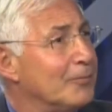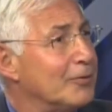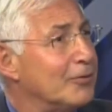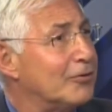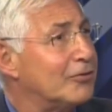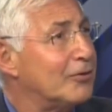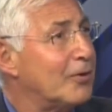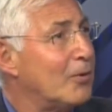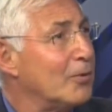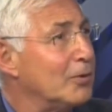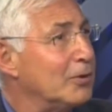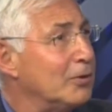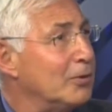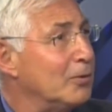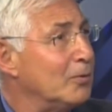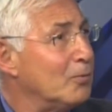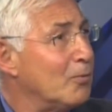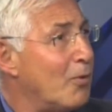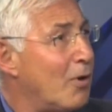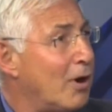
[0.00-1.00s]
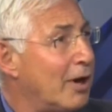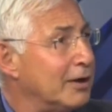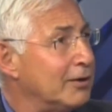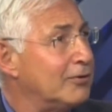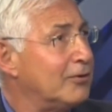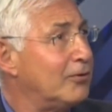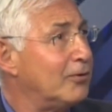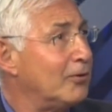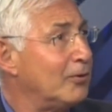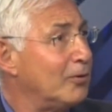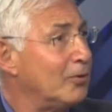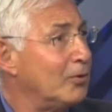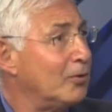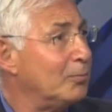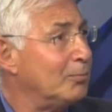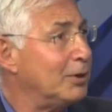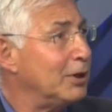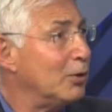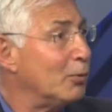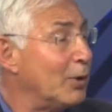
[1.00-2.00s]
So you want to
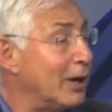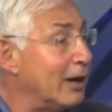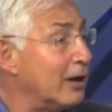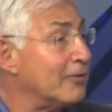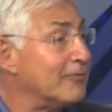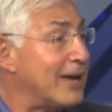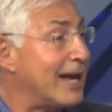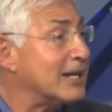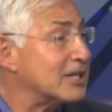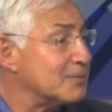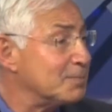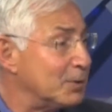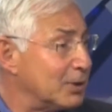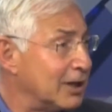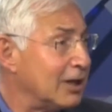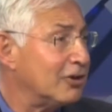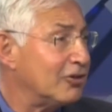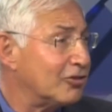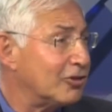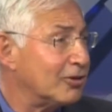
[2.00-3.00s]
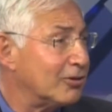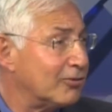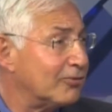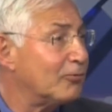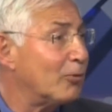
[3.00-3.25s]
be aware of explanations